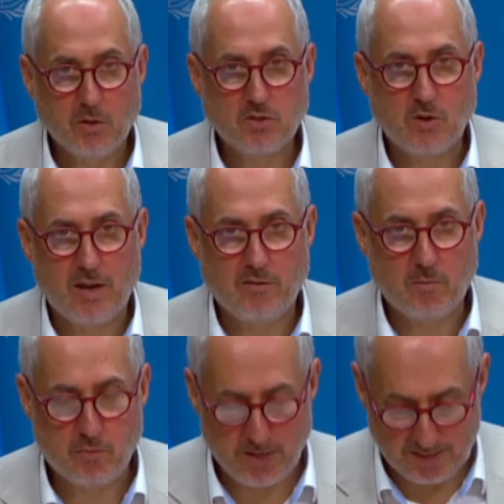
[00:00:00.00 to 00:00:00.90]
also have a
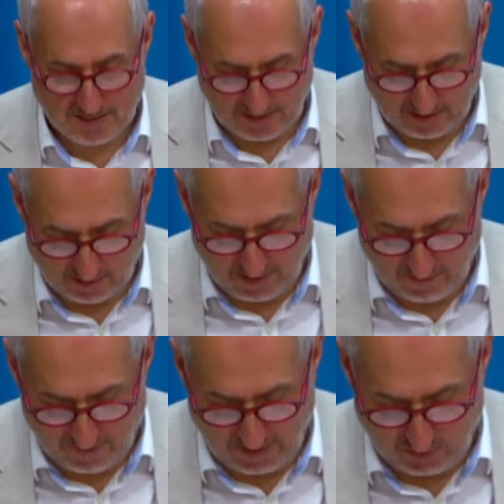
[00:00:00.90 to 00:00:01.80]
press
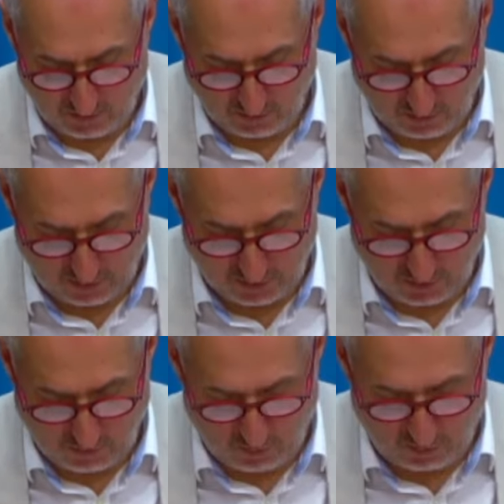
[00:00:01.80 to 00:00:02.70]
event to launch
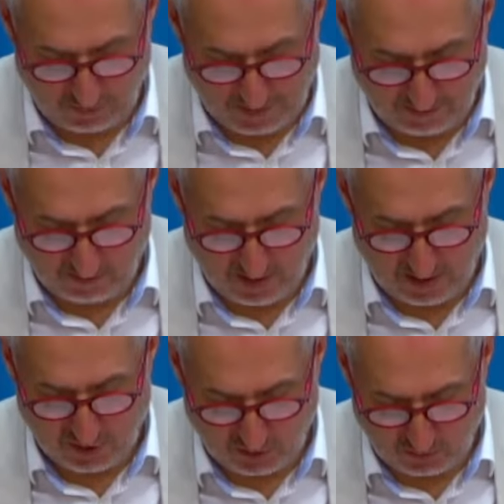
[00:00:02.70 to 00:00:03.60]
the World
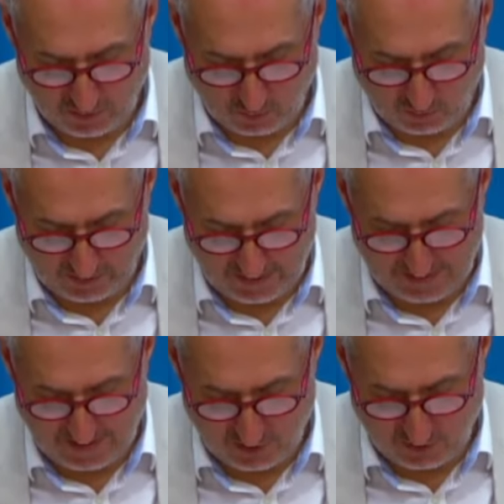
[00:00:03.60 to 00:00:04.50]
Meteorological
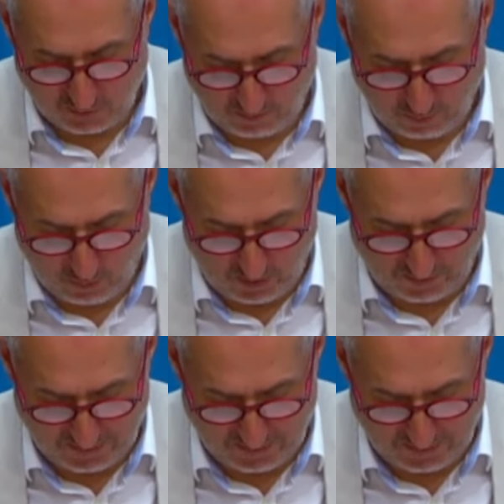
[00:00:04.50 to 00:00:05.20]
Organization's report on the